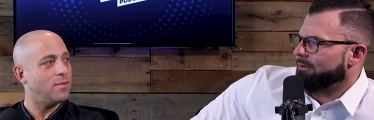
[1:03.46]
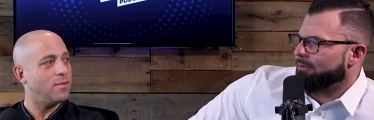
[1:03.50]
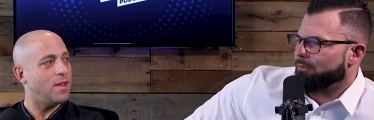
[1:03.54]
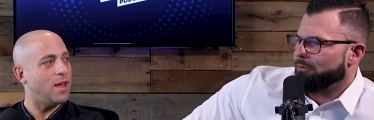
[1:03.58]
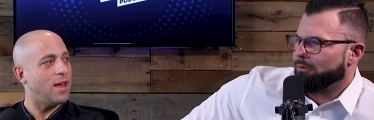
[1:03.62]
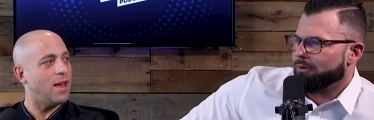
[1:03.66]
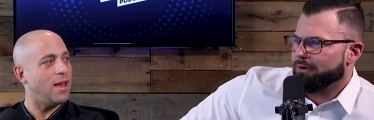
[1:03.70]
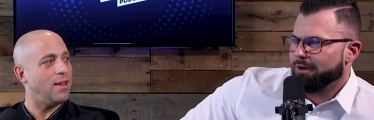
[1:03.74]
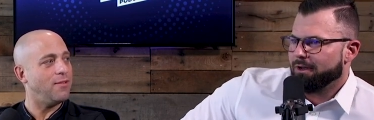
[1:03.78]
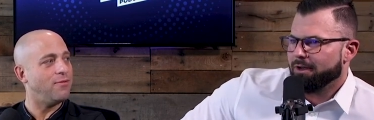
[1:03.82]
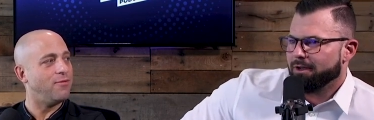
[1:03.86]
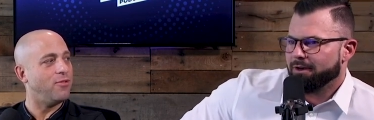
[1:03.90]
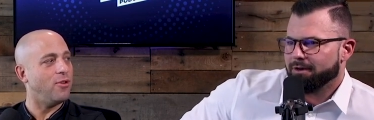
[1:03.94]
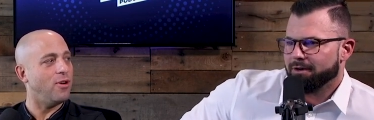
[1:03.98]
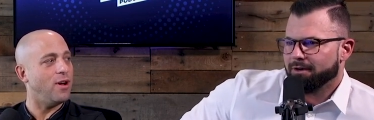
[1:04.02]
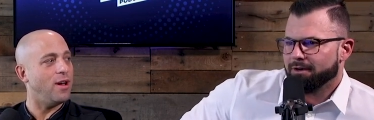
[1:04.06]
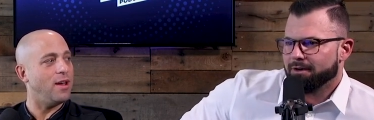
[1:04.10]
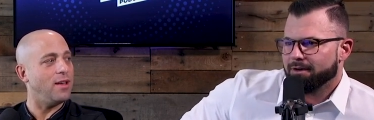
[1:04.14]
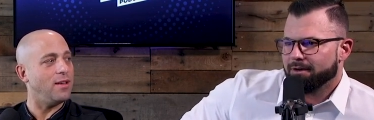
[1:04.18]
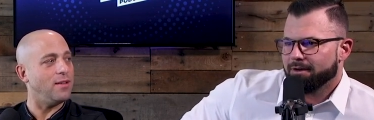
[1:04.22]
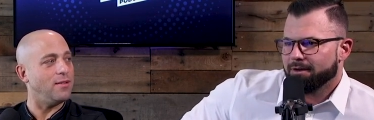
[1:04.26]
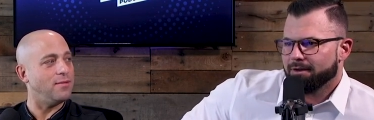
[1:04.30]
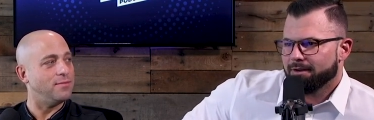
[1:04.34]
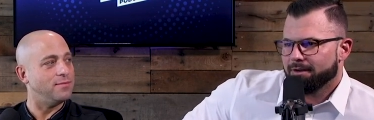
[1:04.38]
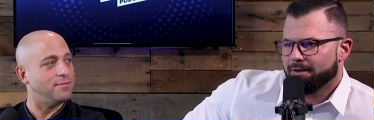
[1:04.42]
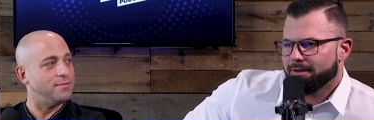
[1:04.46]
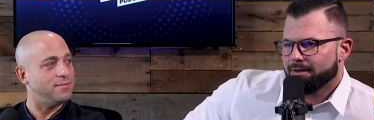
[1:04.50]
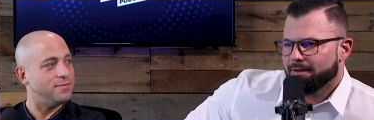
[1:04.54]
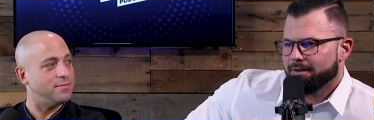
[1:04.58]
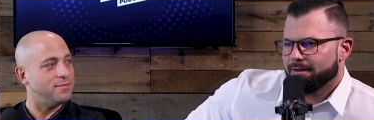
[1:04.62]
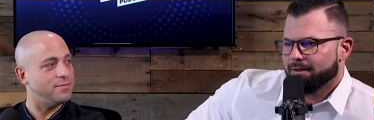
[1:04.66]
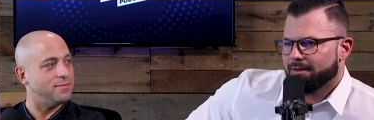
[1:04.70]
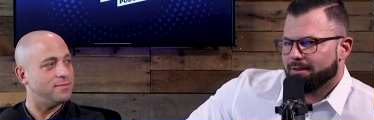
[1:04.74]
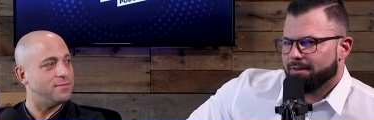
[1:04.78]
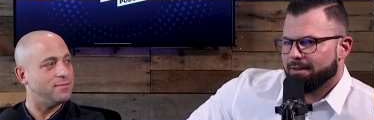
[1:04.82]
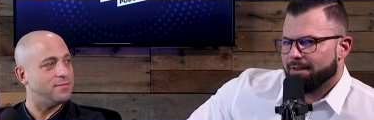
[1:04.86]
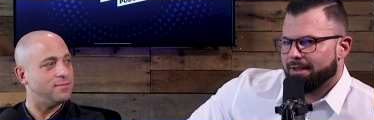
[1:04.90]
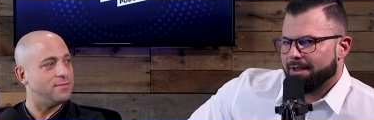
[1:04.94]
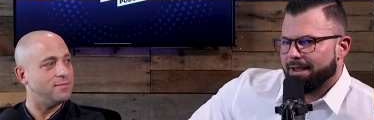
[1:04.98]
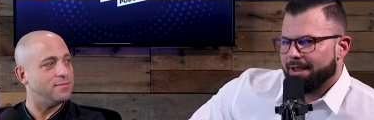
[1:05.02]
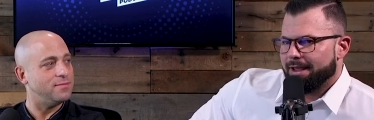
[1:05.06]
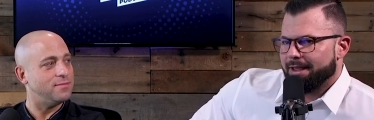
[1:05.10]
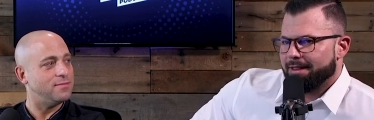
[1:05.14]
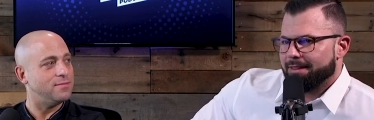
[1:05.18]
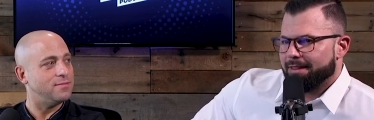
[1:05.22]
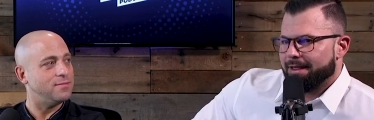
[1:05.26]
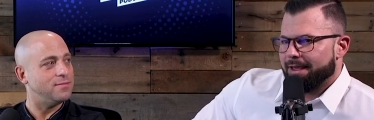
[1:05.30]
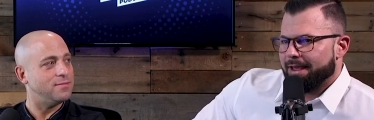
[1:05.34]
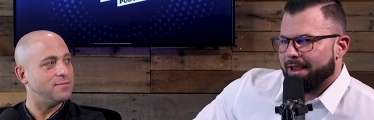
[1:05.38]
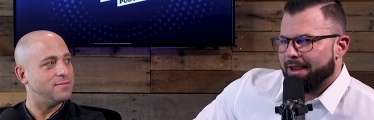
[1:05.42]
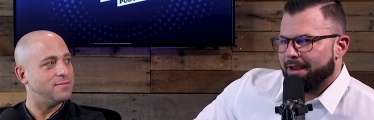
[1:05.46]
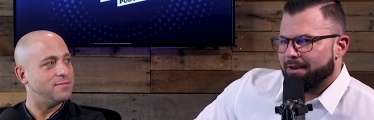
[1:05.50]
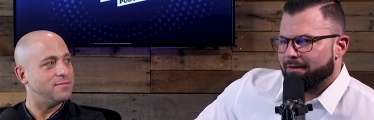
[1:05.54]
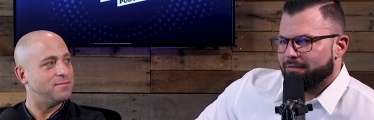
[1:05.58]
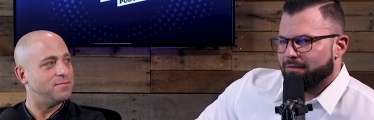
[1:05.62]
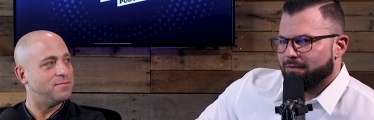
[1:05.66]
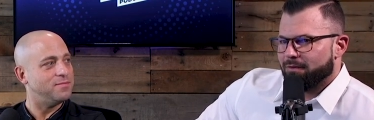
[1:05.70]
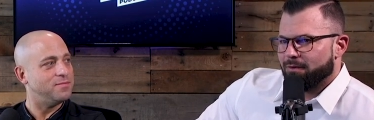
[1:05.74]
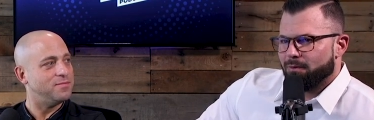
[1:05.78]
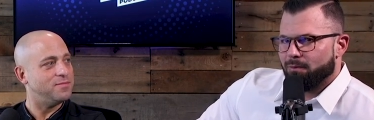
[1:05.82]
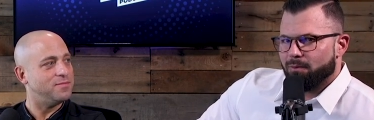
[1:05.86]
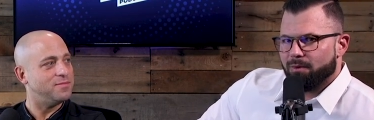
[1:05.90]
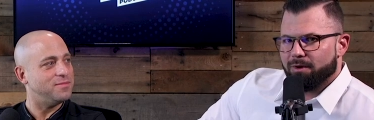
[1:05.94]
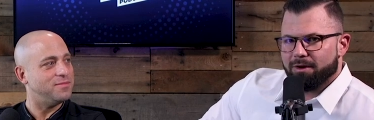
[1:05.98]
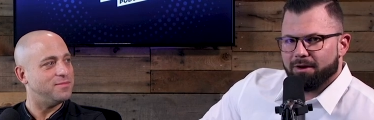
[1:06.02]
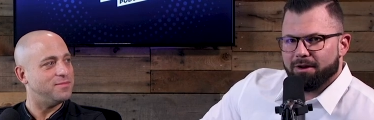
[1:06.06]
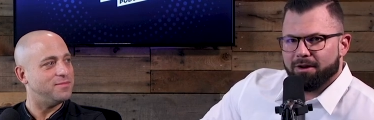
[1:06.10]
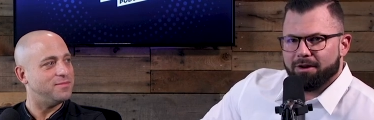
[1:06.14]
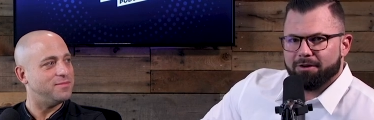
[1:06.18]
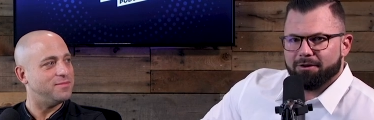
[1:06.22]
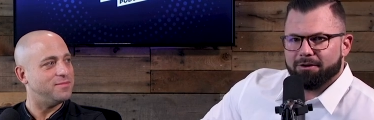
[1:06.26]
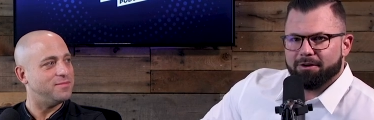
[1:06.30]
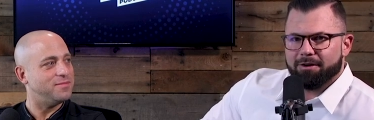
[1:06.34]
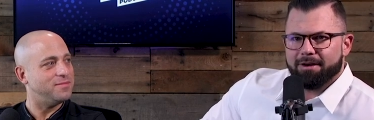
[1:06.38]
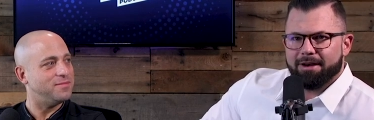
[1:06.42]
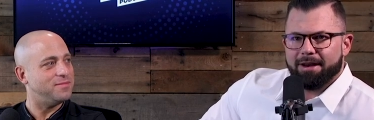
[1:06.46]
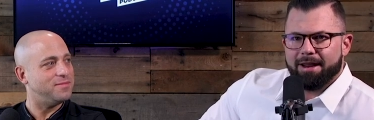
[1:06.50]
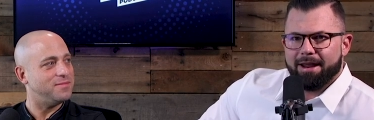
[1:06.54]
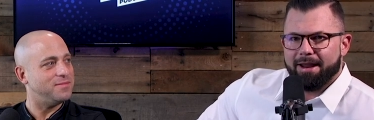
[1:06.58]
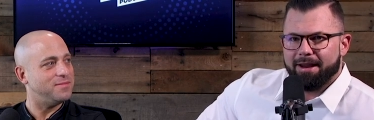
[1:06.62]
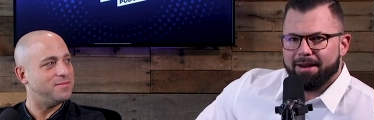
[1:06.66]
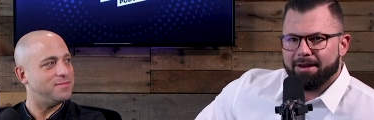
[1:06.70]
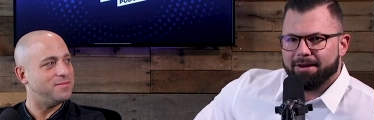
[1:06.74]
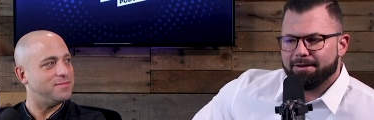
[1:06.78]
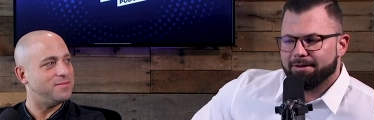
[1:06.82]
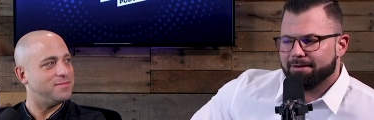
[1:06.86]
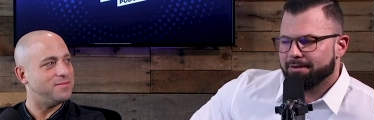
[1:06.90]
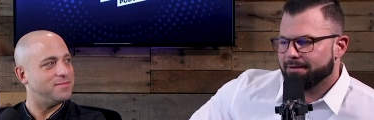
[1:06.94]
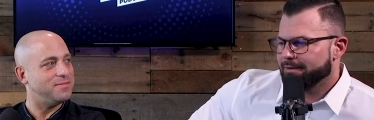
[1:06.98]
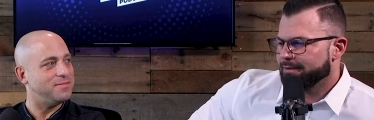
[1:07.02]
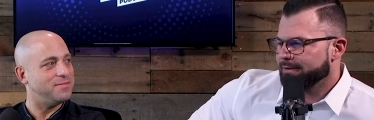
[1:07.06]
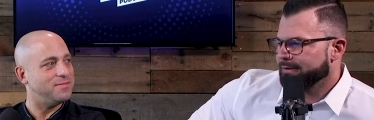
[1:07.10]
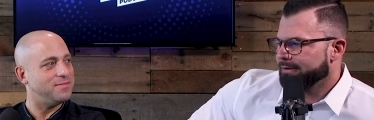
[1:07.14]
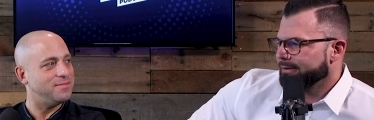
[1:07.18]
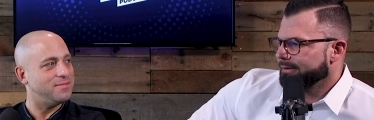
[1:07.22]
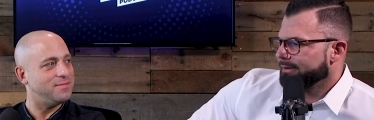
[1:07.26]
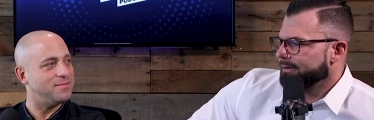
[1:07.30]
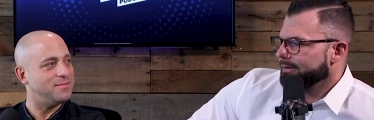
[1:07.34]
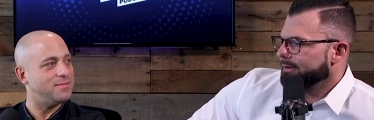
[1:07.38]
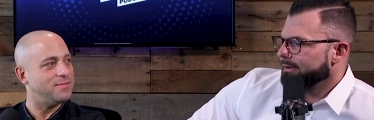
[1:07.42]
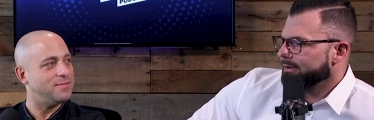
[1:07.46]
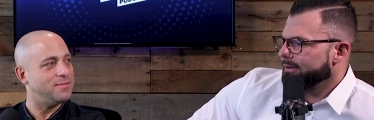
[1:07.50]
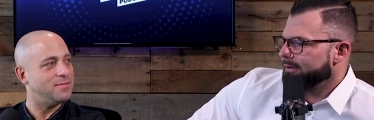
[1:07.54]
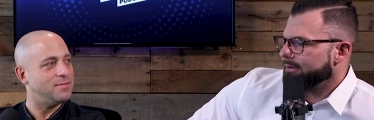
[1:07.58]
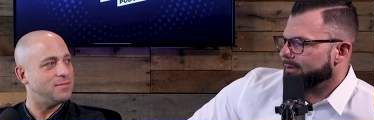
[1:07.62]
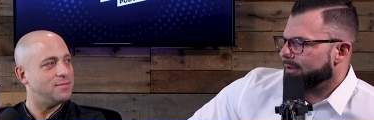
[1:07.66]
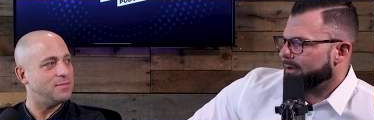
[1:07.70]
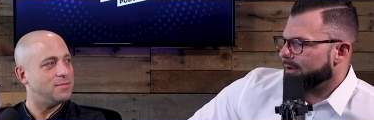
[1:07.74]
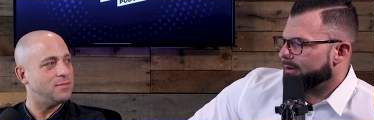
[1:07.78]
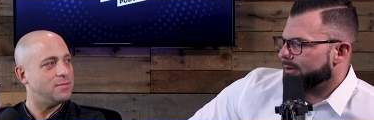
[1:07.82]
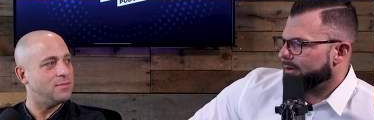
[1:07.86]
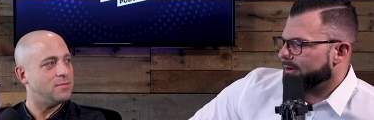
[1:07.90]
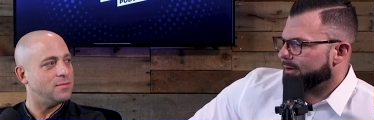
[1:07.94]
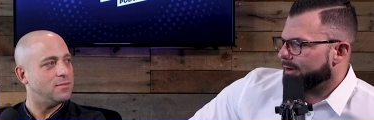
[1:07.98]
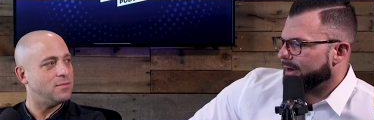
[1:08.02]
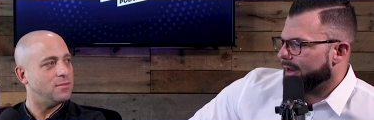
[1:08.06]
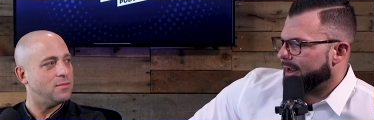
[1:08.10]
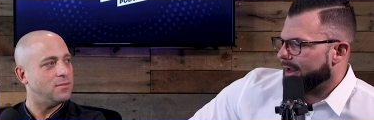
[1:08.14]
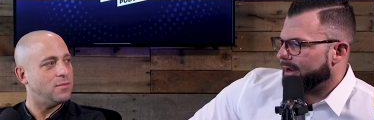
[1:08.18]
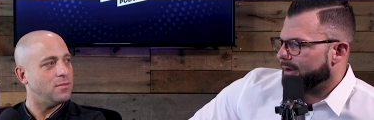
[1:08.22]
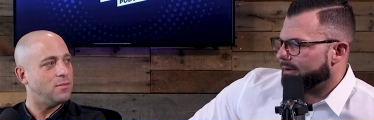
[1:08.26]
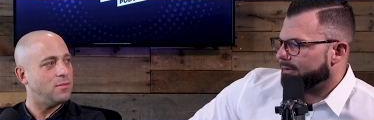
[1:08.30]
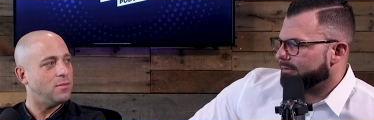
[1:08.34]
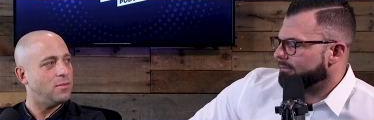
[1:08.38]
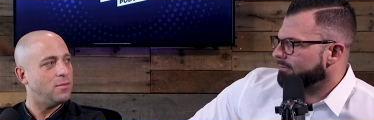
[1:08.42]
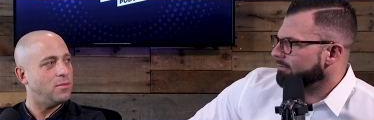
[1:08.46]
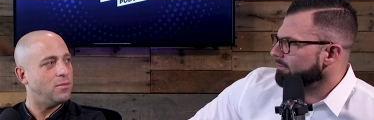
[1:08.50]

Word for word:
Speaker 1: The hateful eight. The the hateful one hundred and eight. one hundred and eight.